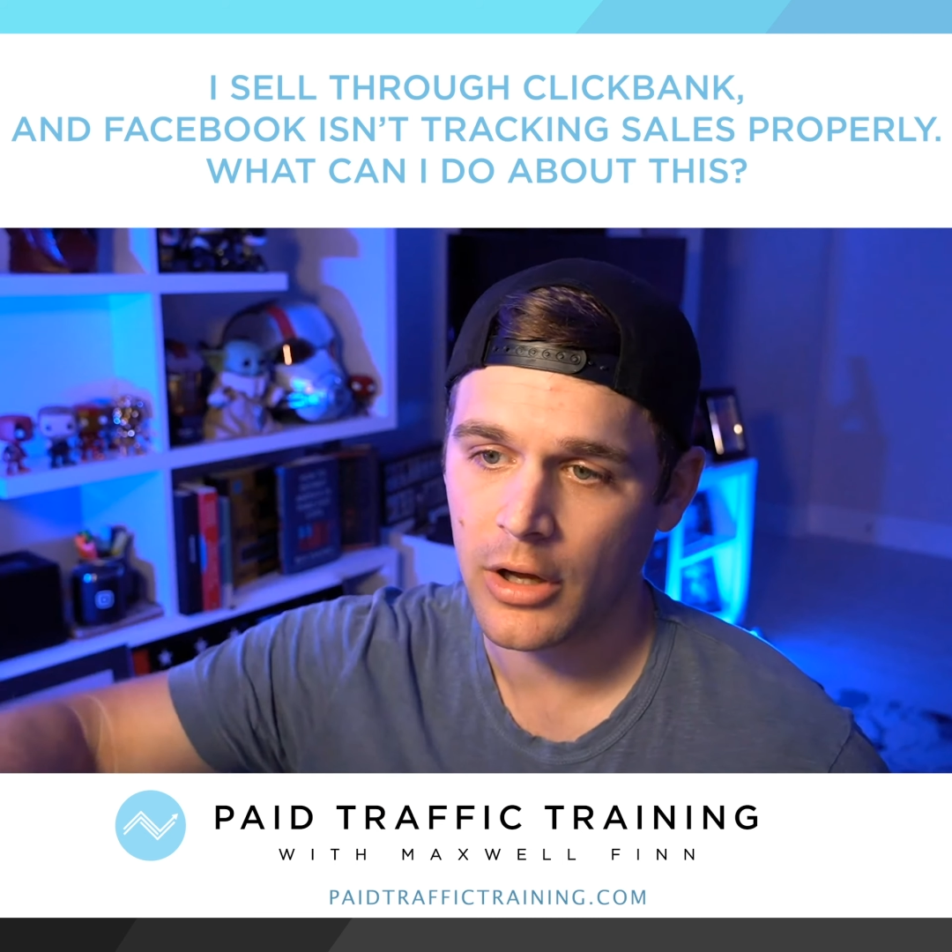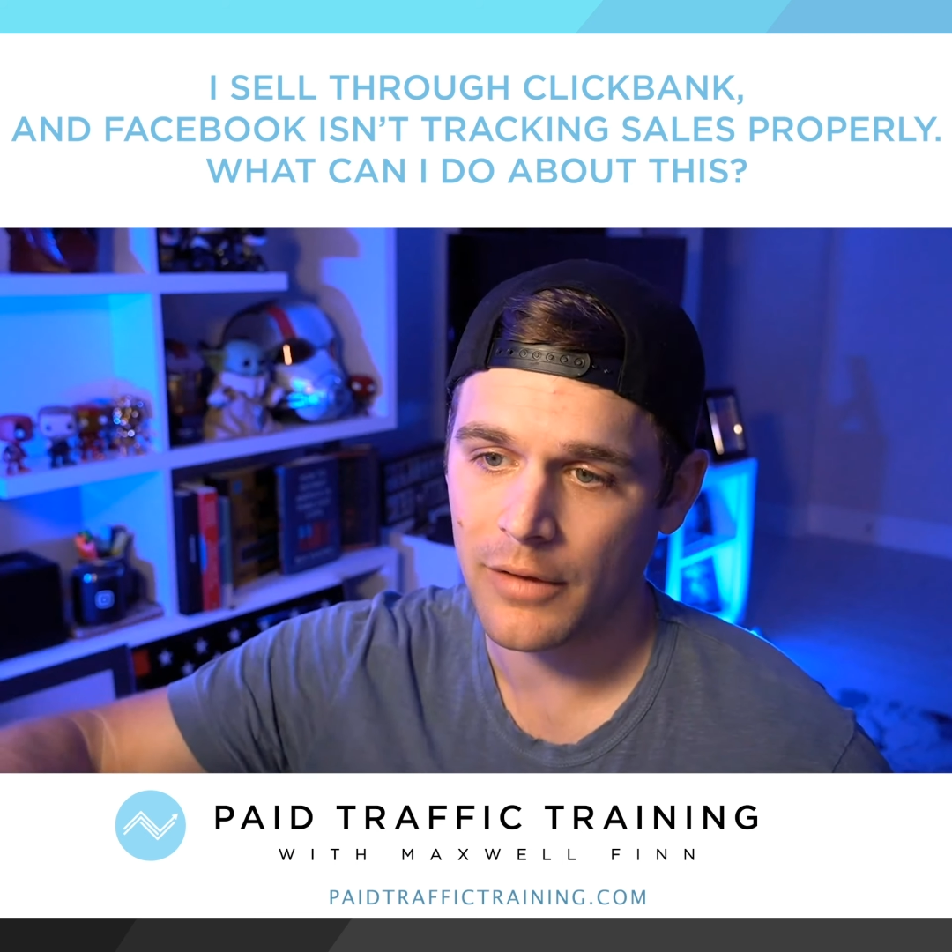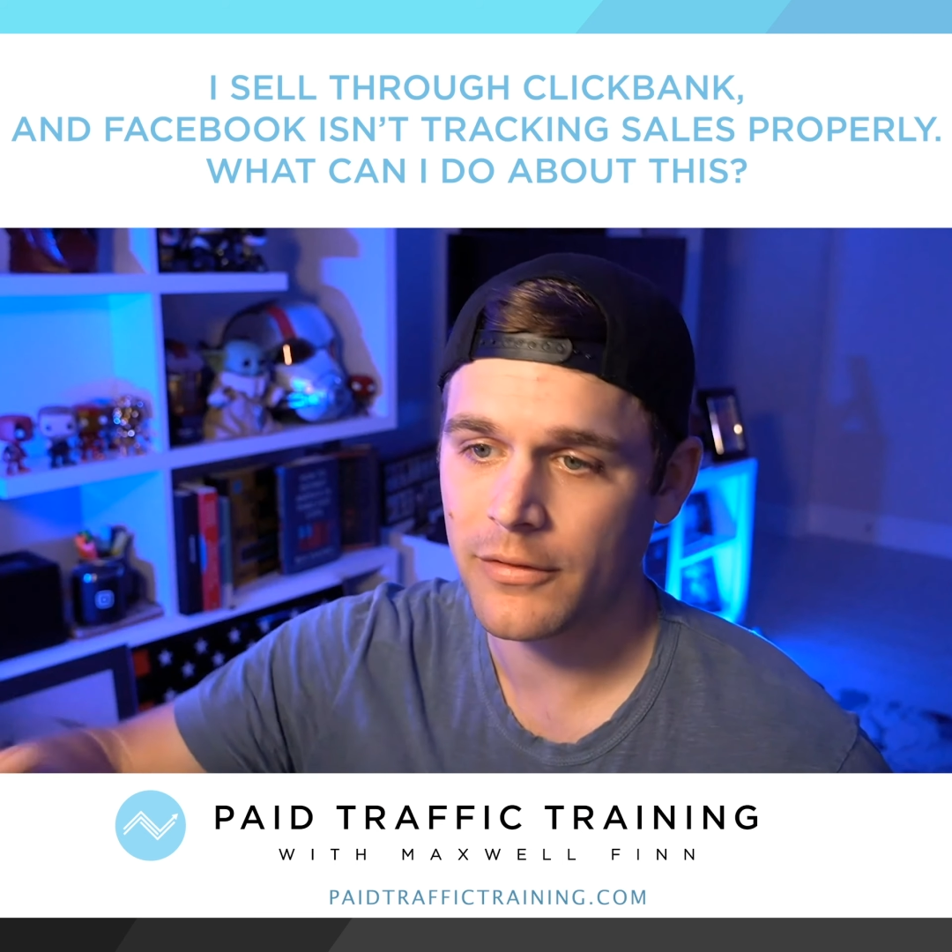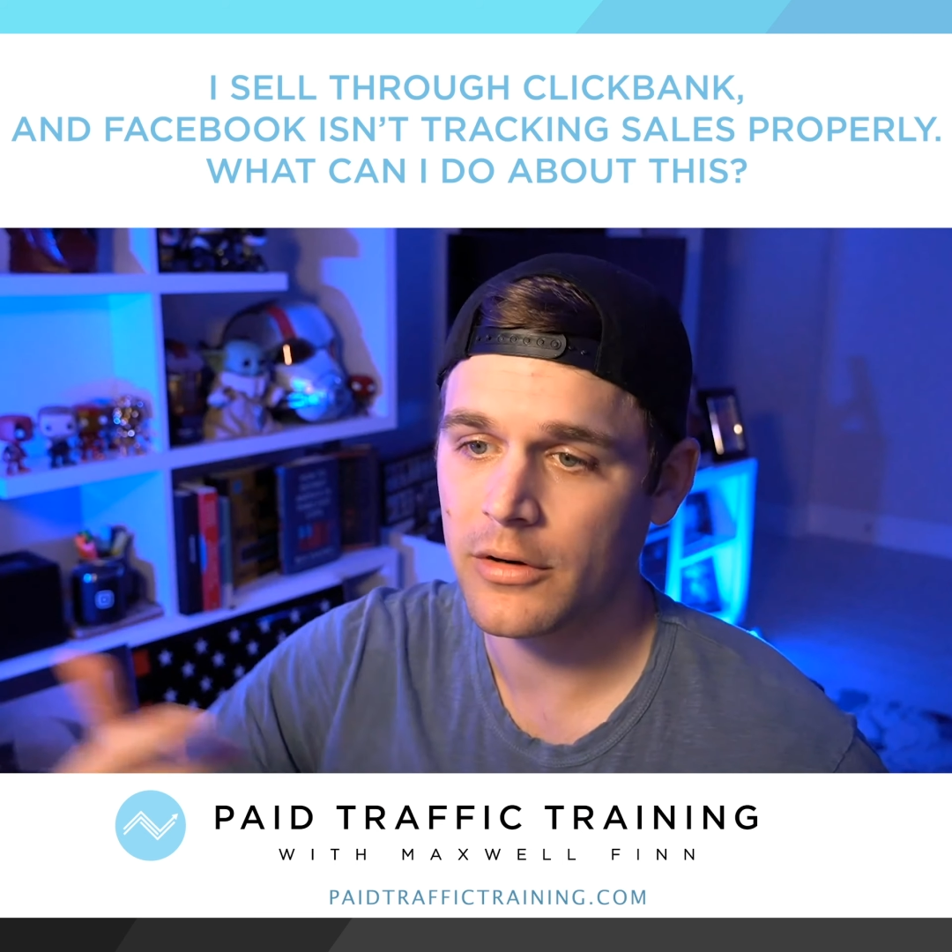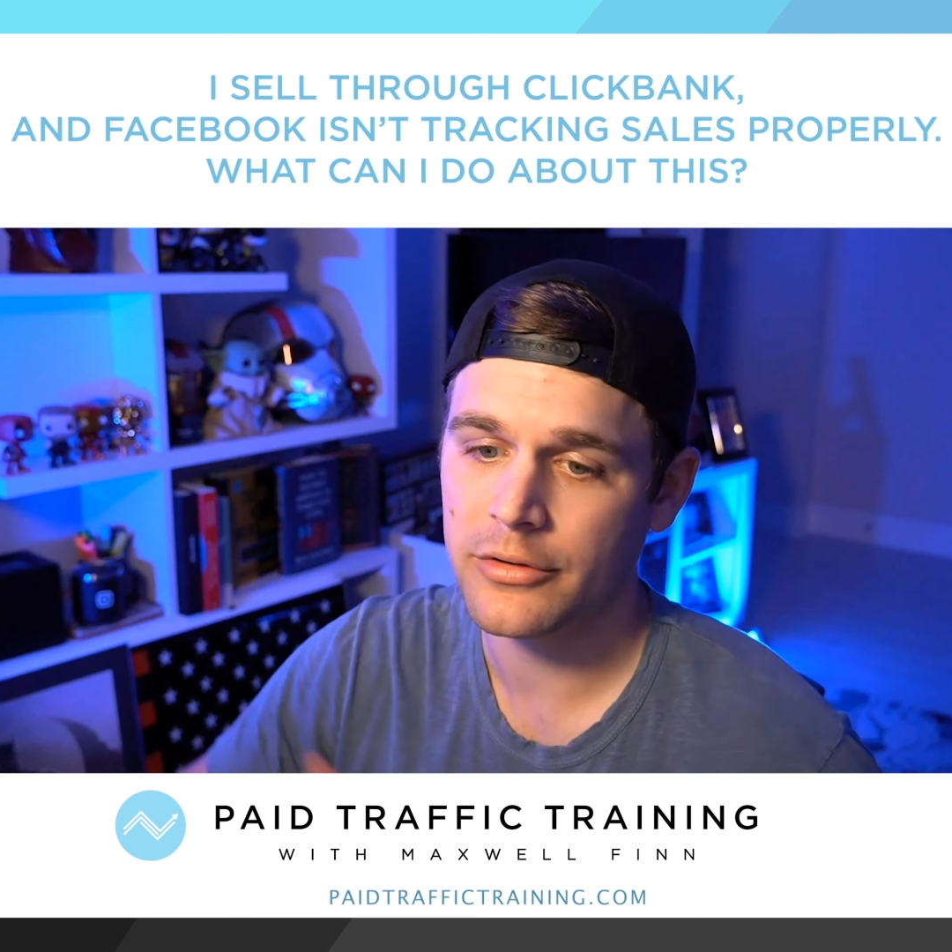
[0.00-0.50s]

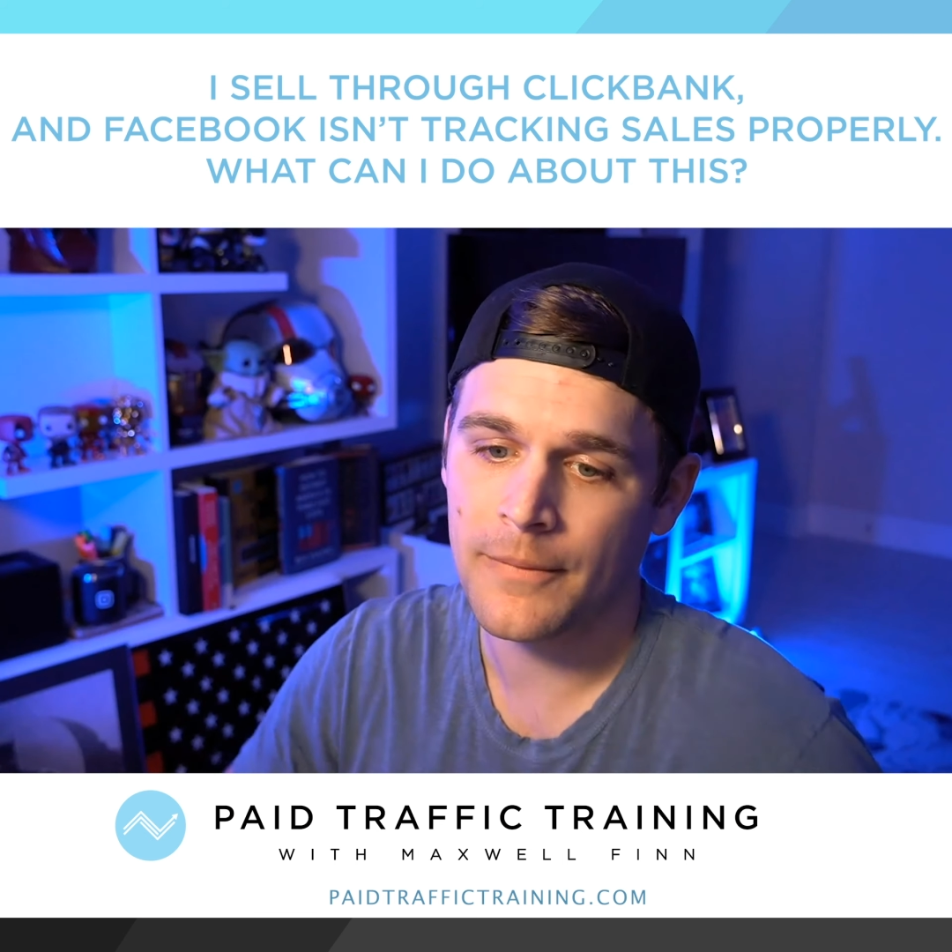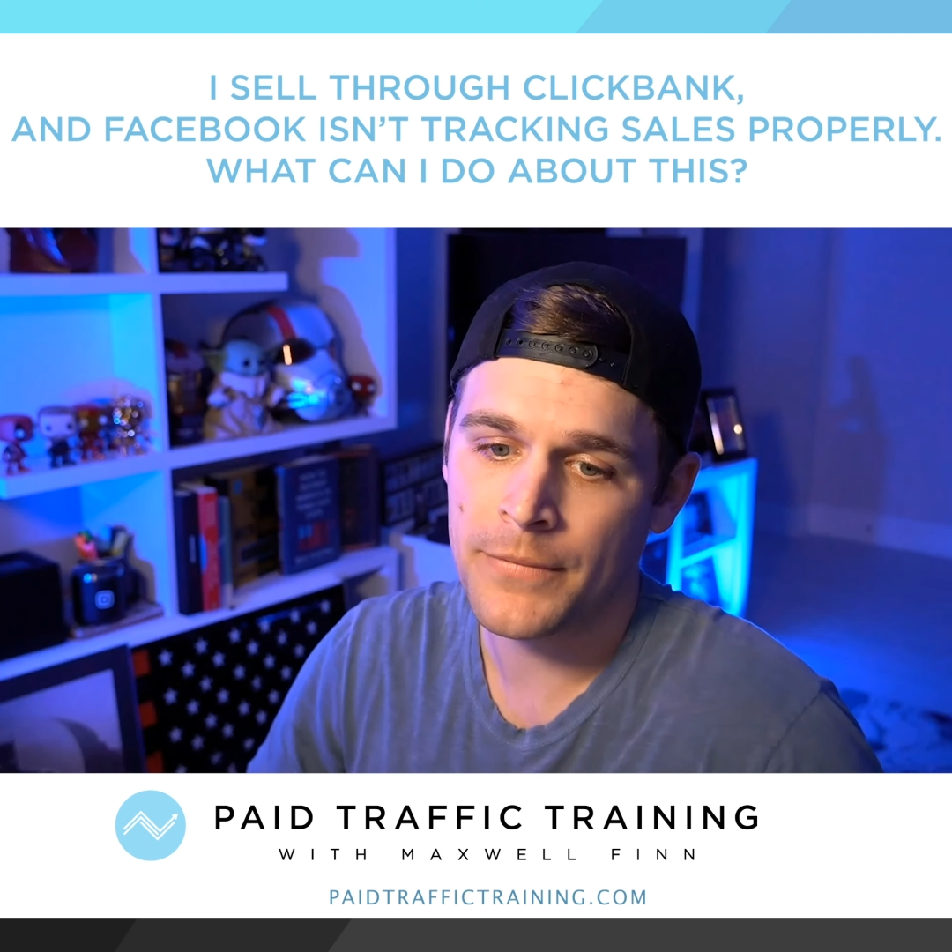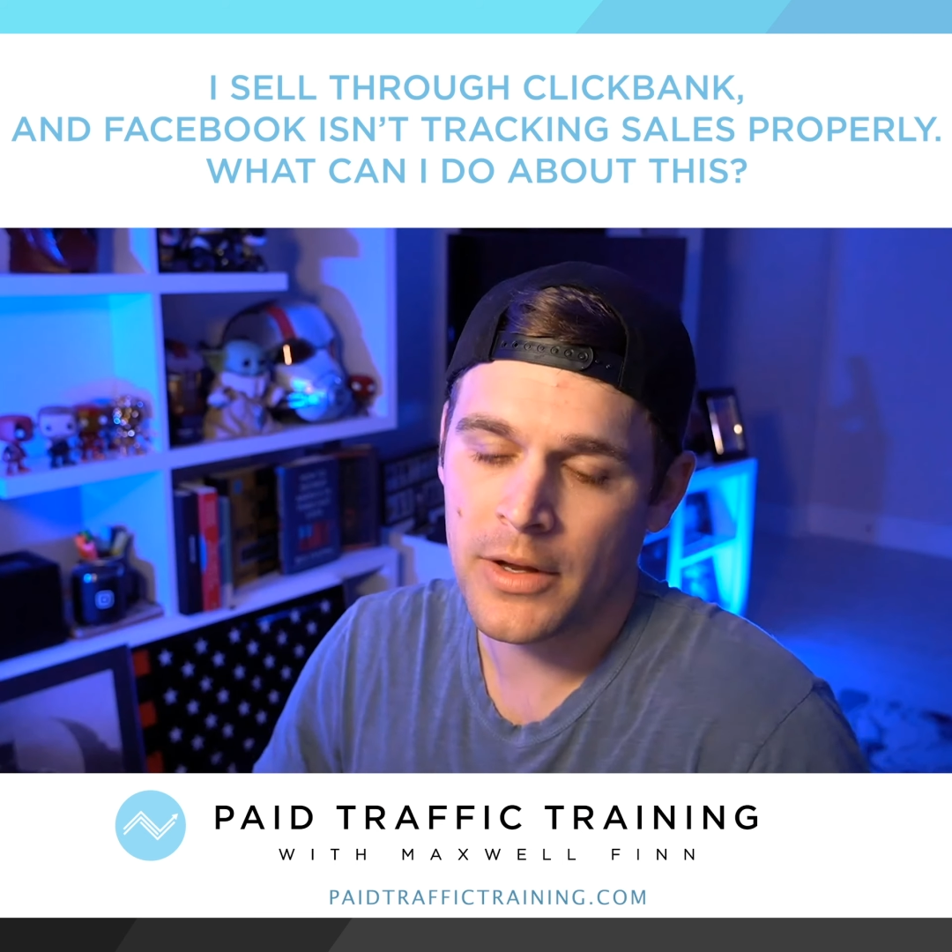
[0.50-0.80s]
offers